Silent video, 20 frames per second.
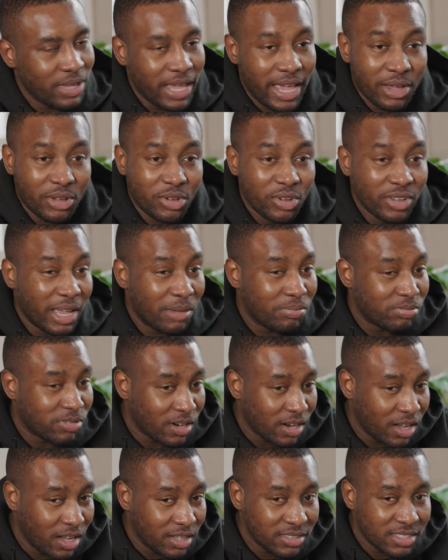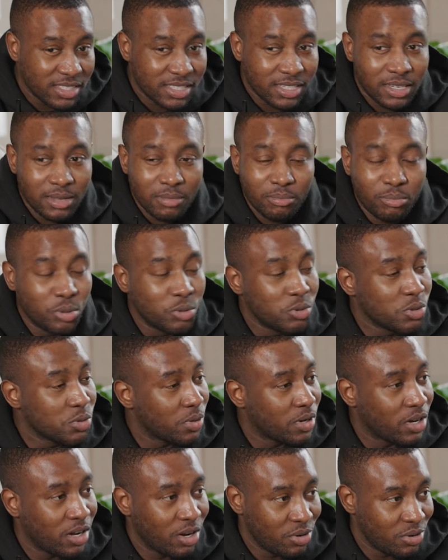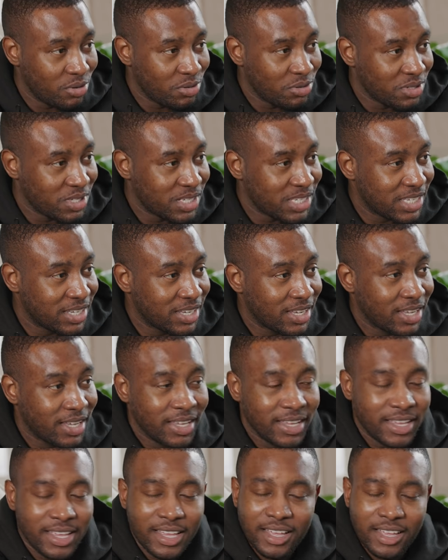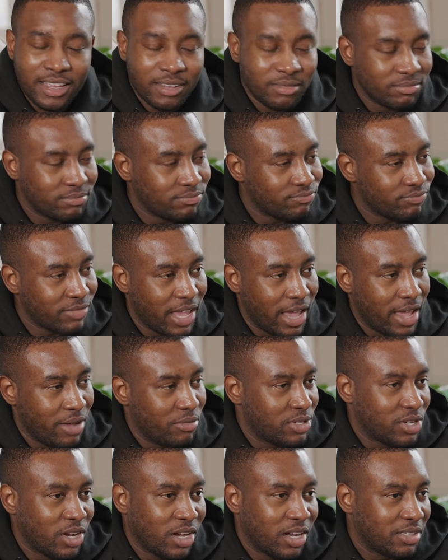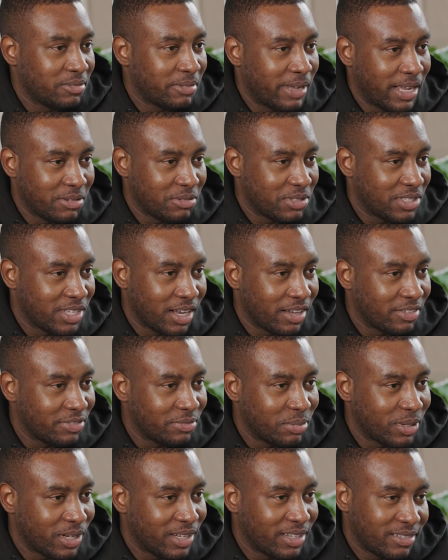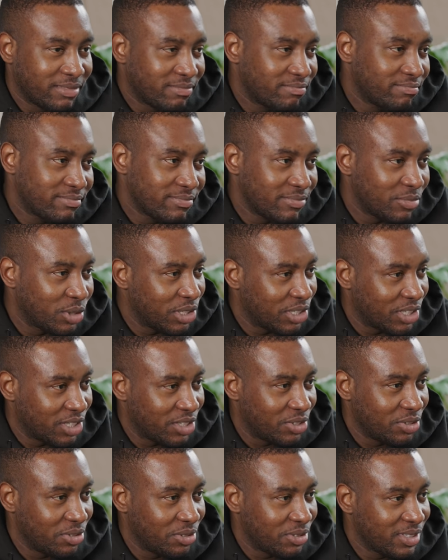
Yeah, couldn't get product. Pools were closed. And pools were closed also. Yeah, it was hard, man. It was tough. That's tough. What are you gonna do?